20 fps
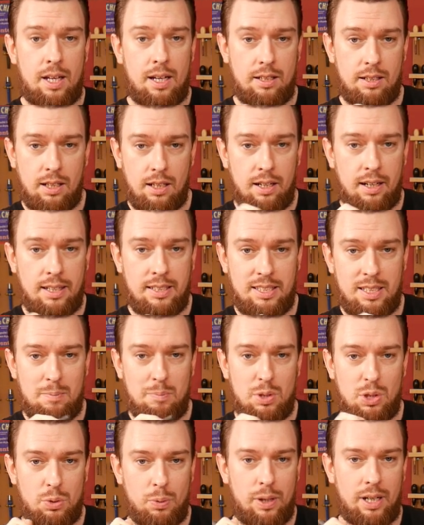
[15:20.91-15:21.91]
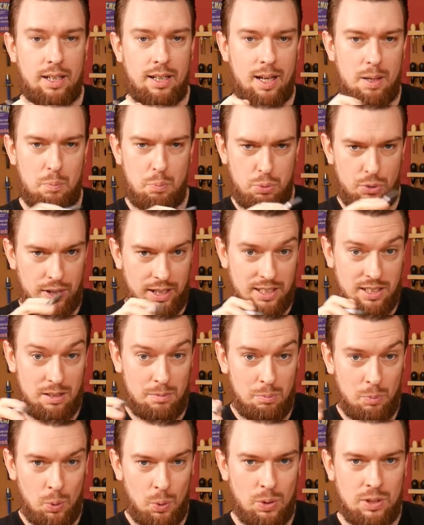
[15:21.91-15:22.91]
and the lines in between, like bricks
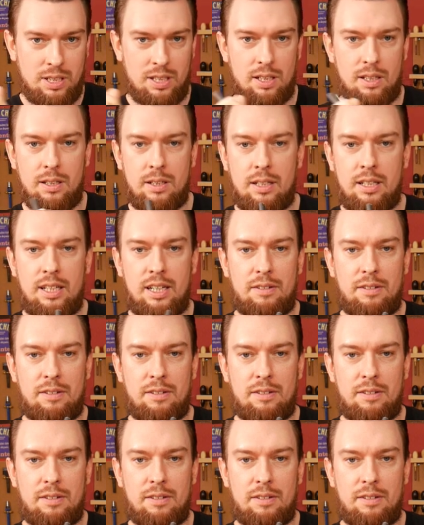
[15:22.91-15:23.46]
and mortar?